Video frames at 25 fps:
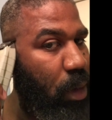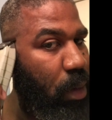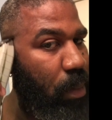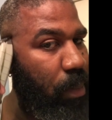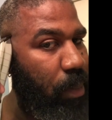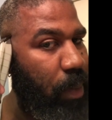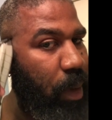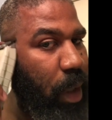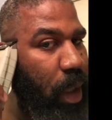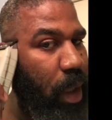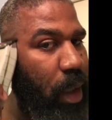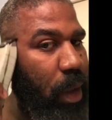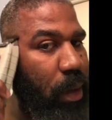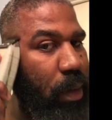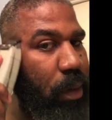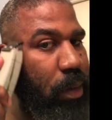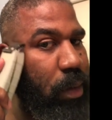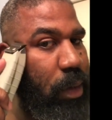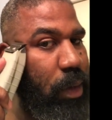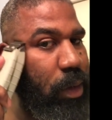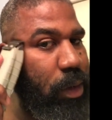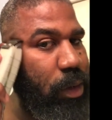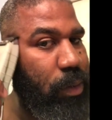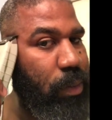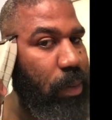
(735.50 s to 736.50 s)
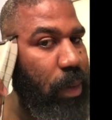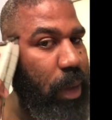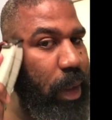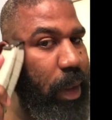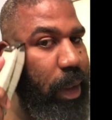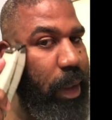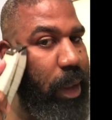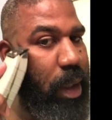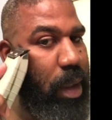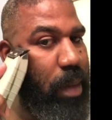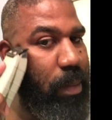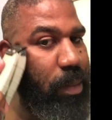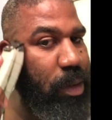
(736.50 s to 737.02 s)
Ball this right
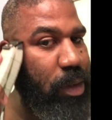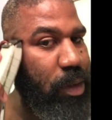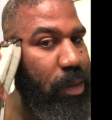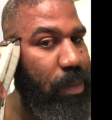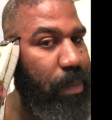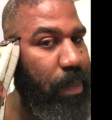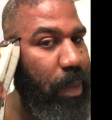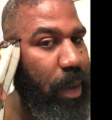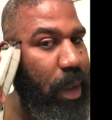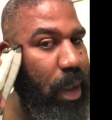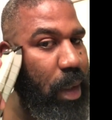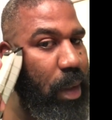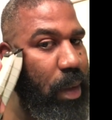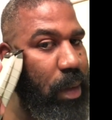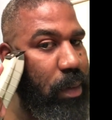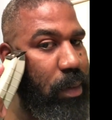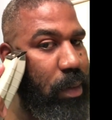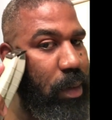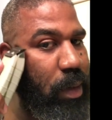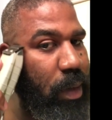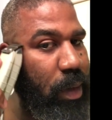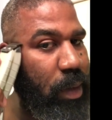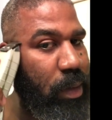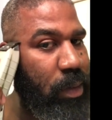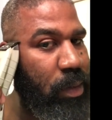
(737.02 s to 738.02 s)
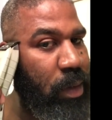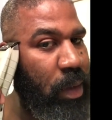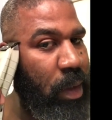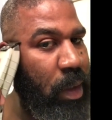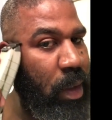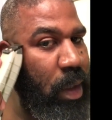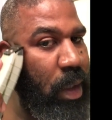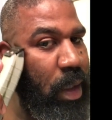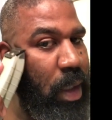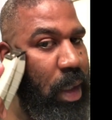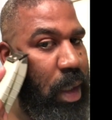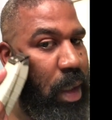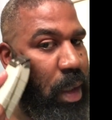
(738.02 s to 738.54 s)
here. I'm just ball
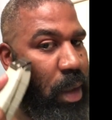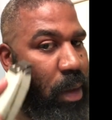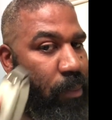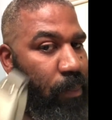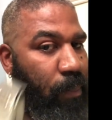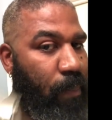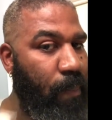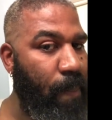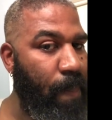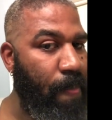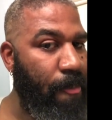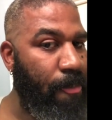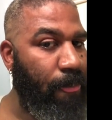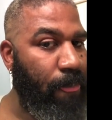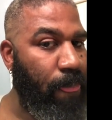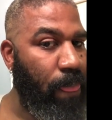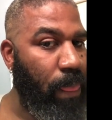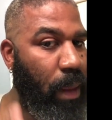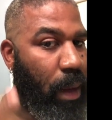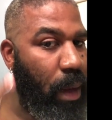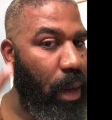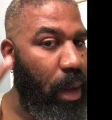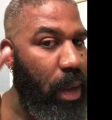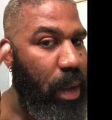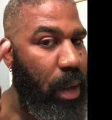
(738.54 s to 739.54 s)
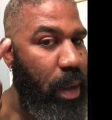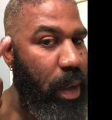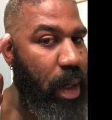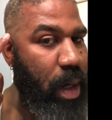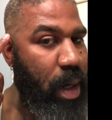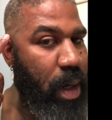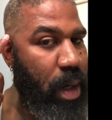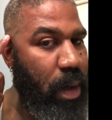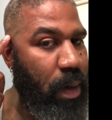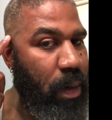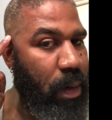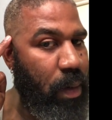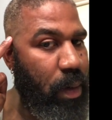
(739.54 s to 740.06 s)
this.
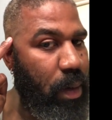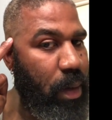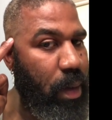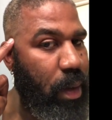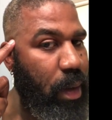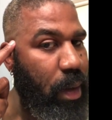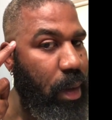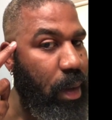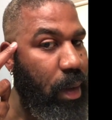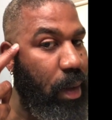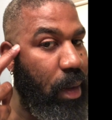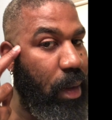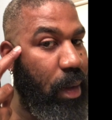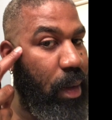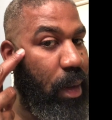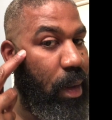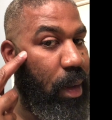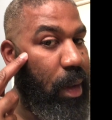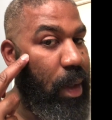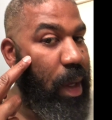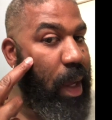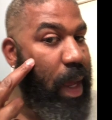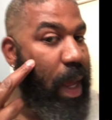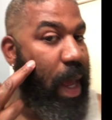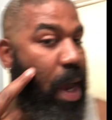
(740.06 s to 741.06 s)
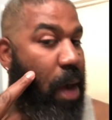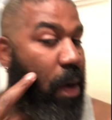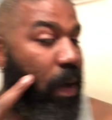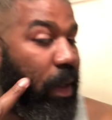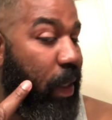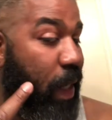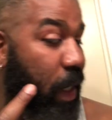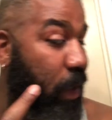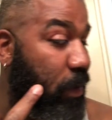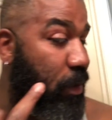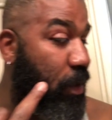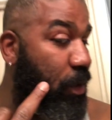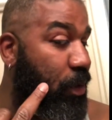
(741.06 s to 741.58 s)
Now, how I
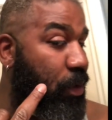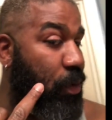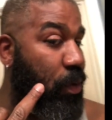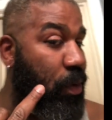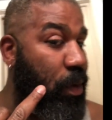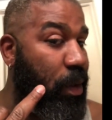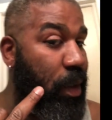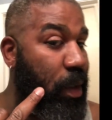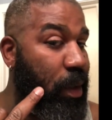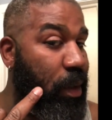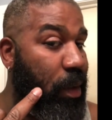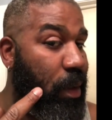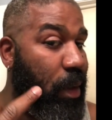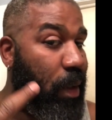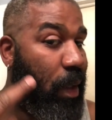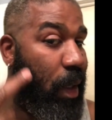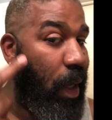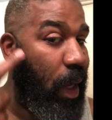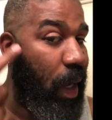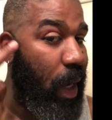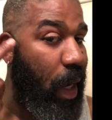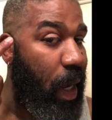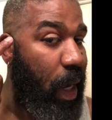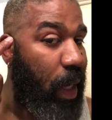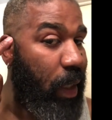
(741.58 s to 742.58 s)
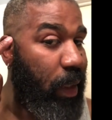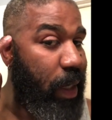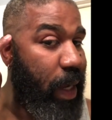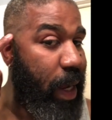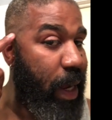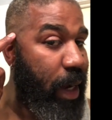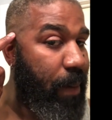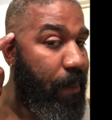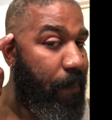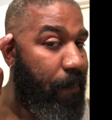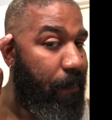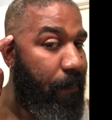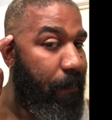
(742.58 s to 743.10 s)
like to do it, I
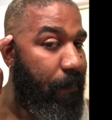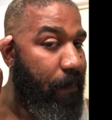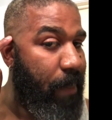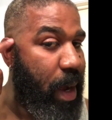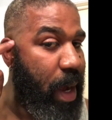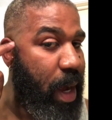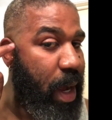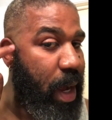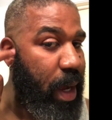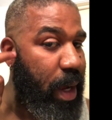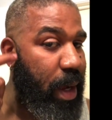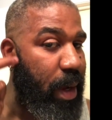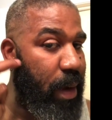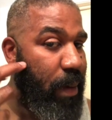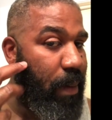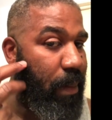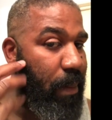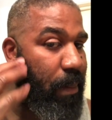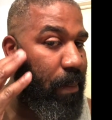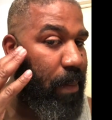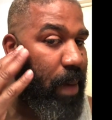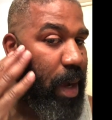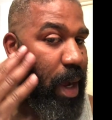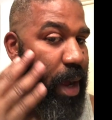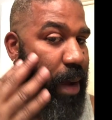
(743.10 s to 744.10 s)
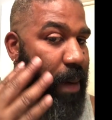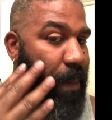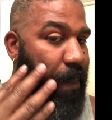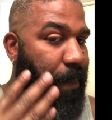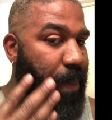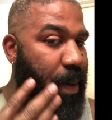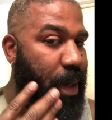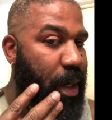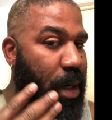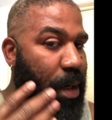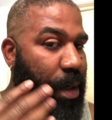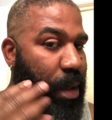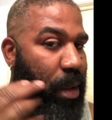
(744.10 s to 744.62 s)
like my
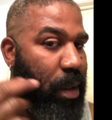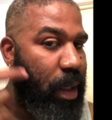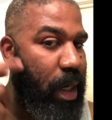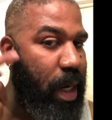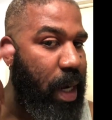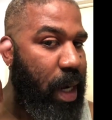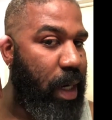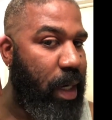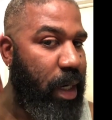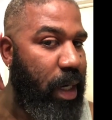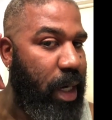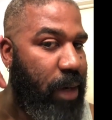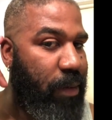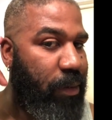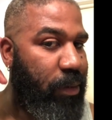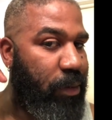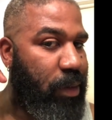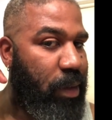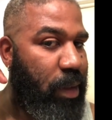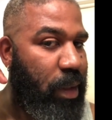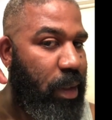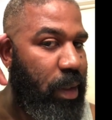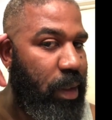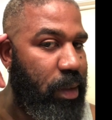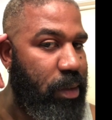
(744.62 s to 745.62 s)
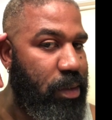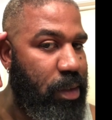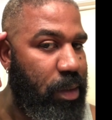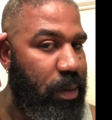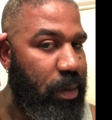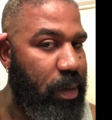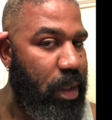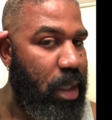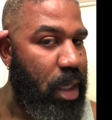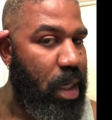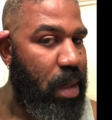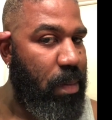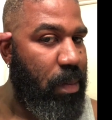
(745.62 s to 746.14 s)
beard line and everything to
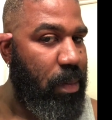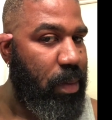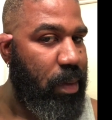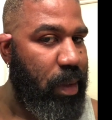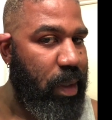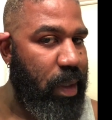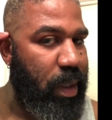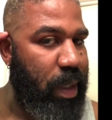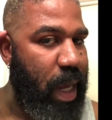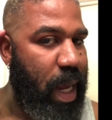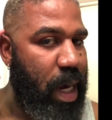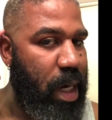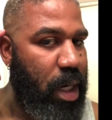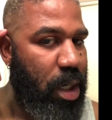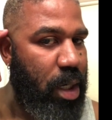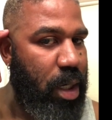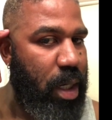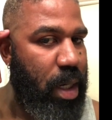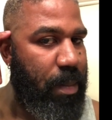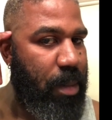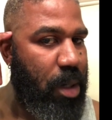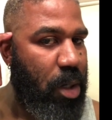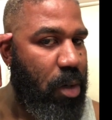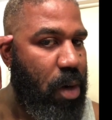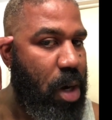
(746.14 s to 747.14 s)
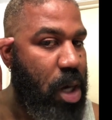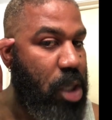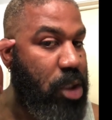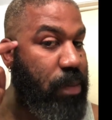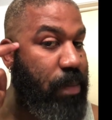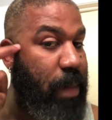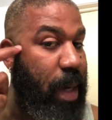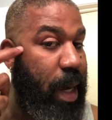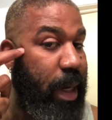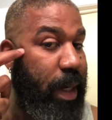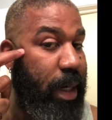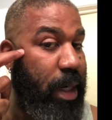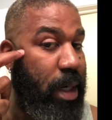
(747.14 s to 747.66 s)
kind of come across
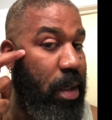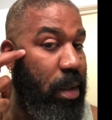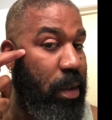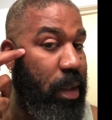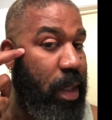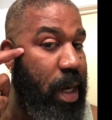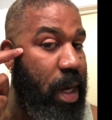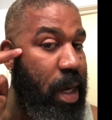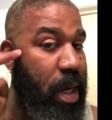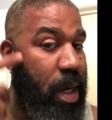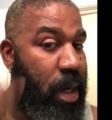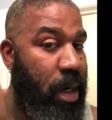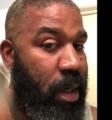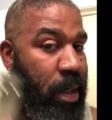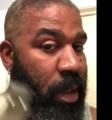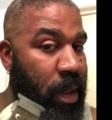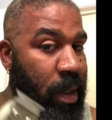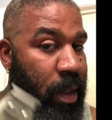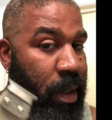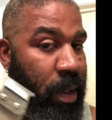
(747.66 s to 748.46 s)
my ear line.